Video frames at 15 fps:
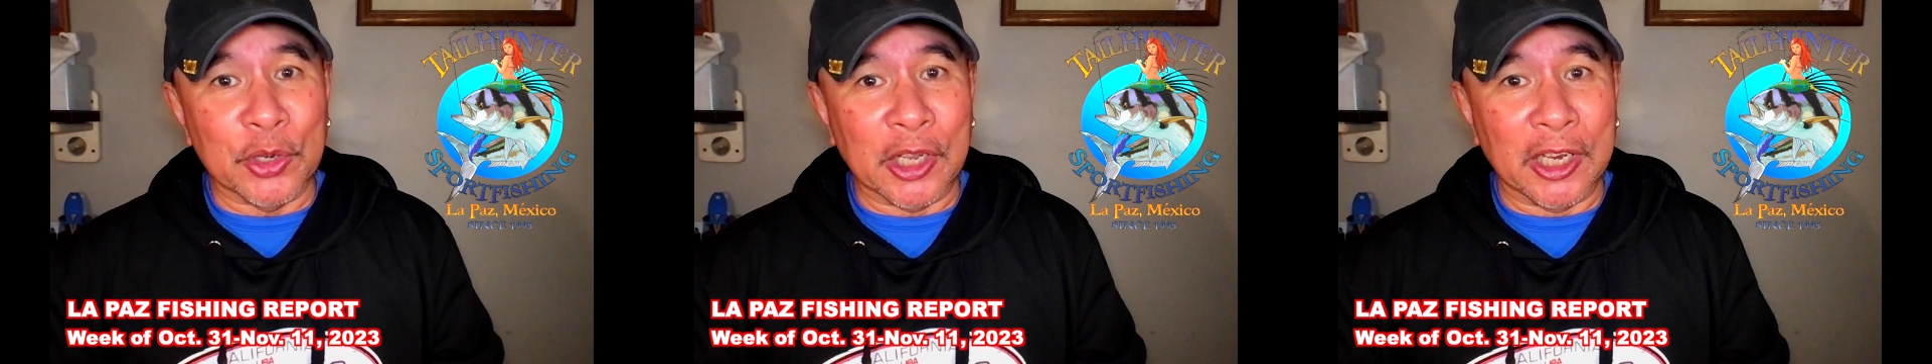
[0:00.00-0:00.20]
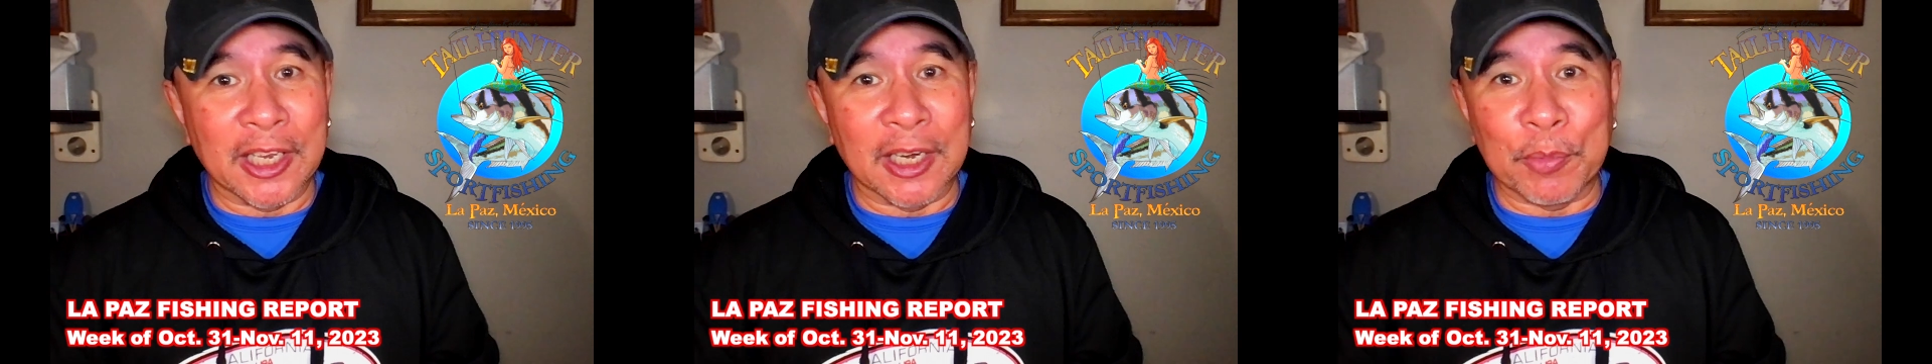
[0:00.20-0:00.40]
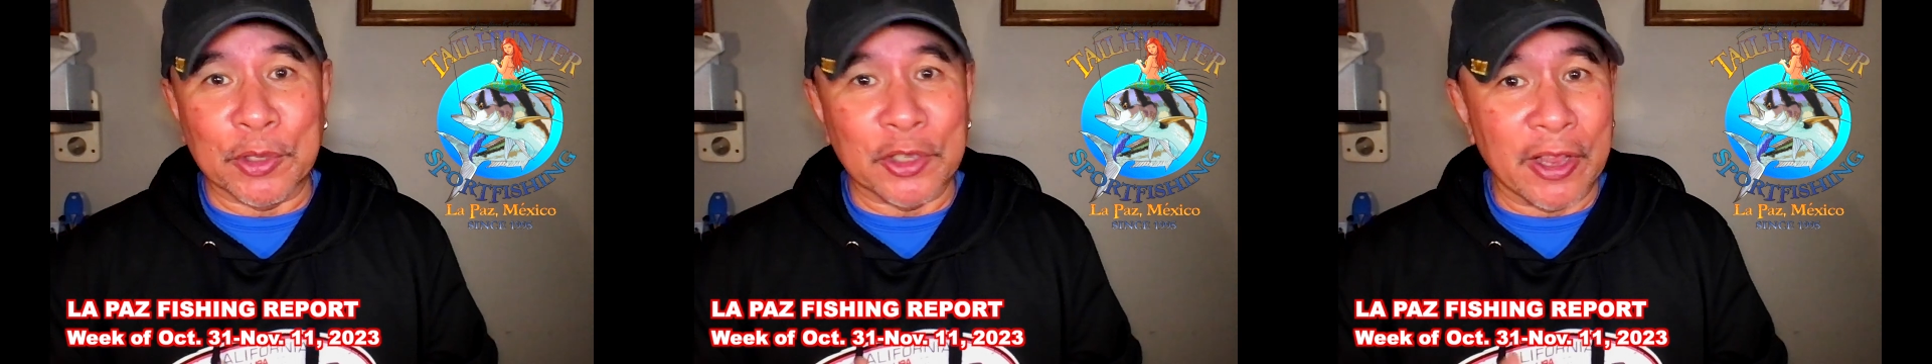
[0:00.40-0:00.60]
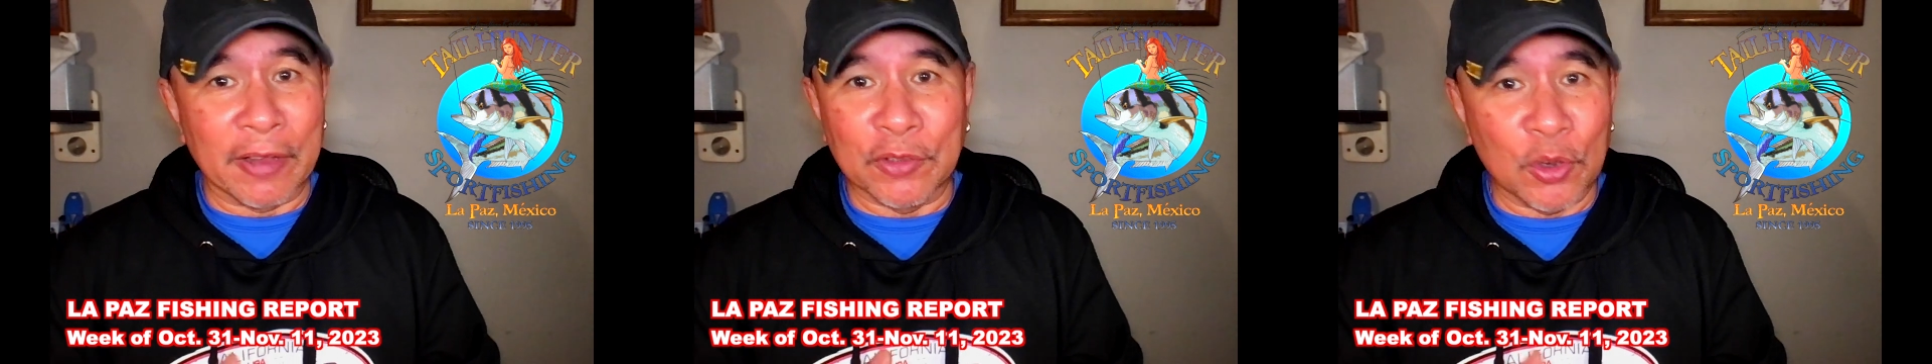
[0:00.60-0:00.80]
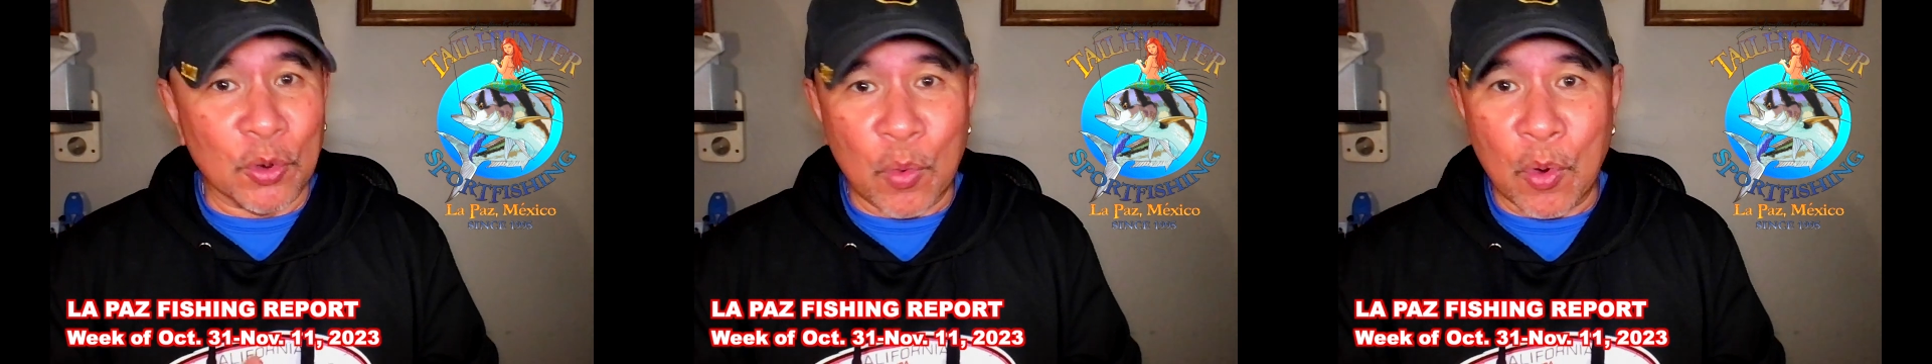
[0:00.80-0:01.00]
cleanup when you have
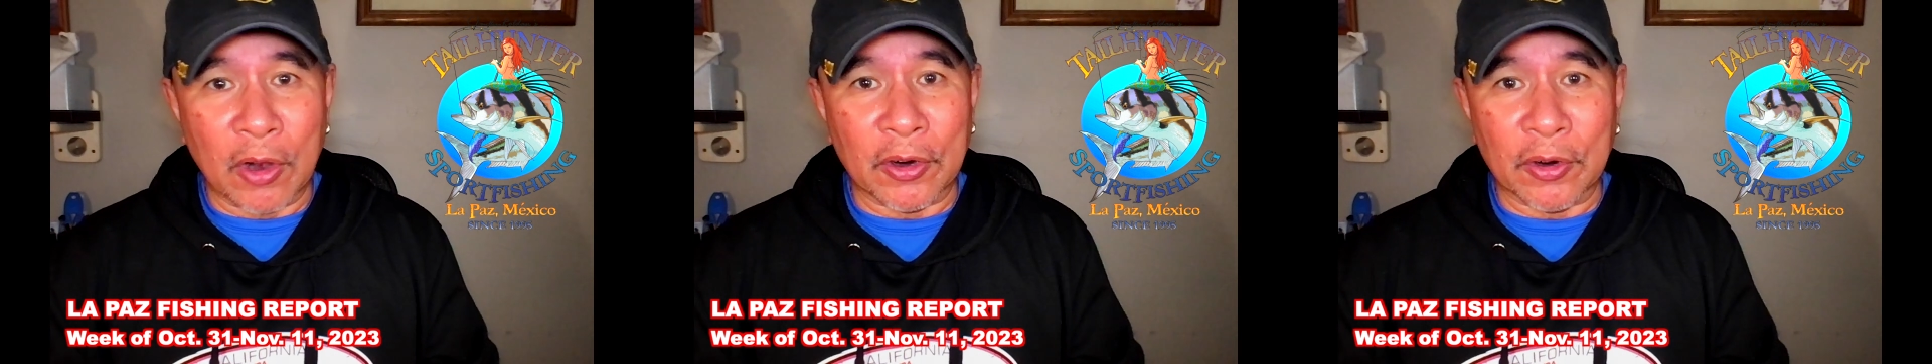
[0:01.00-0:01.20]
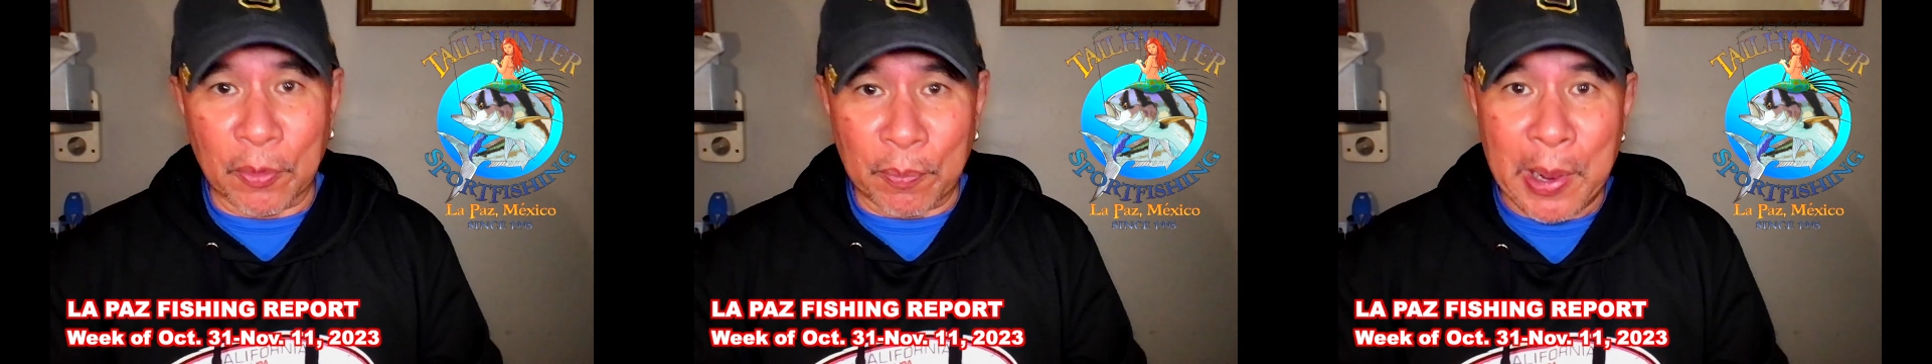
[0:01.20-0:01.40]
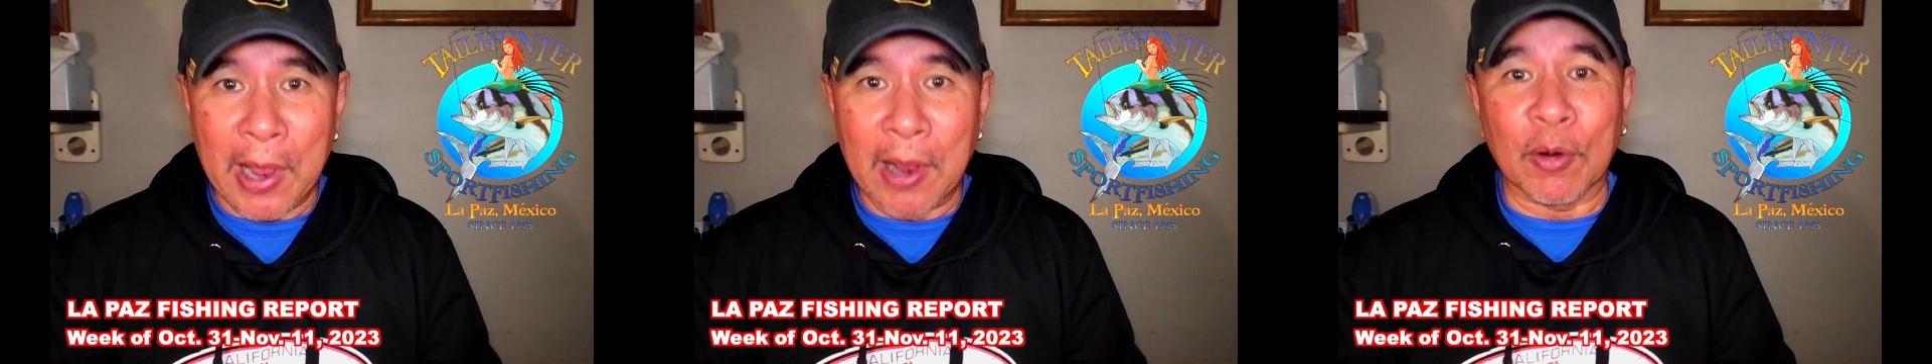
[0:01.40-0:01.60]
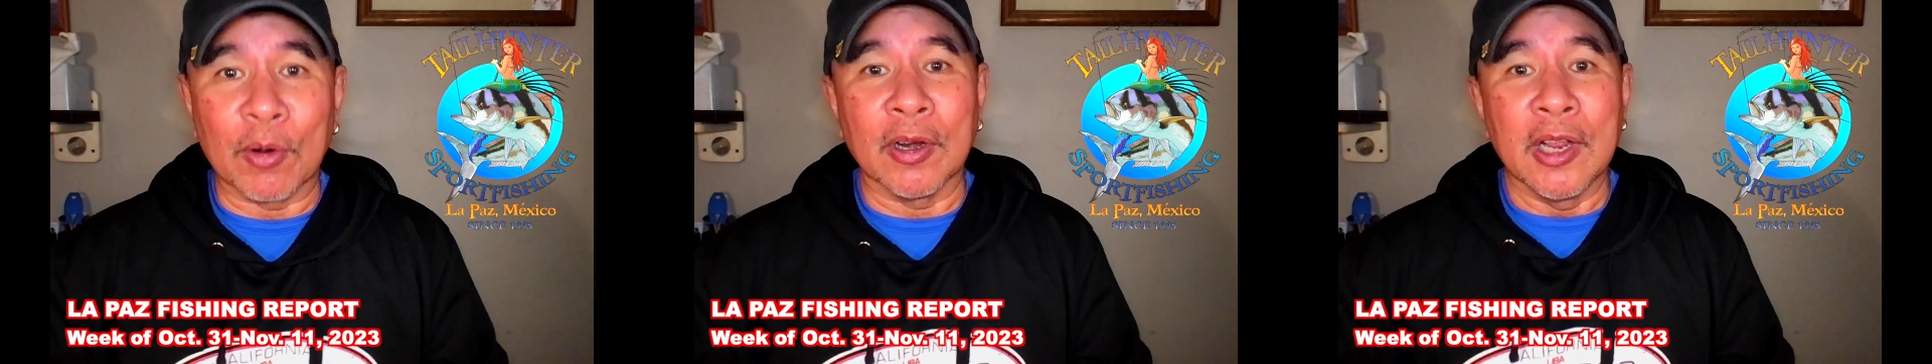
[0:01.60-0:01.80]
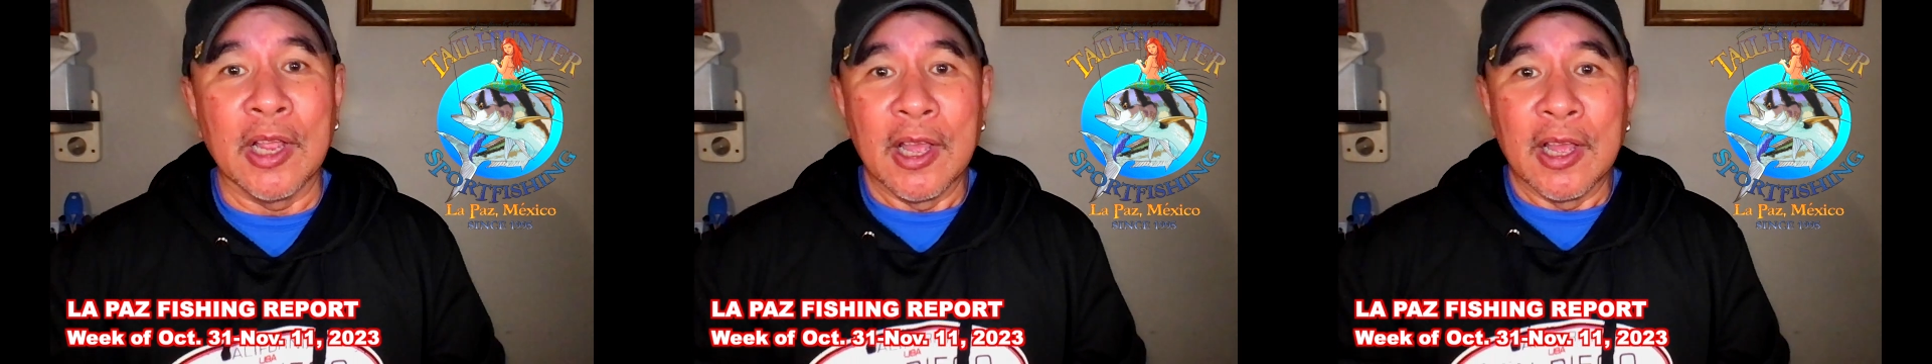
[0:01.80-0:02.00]
no water or power.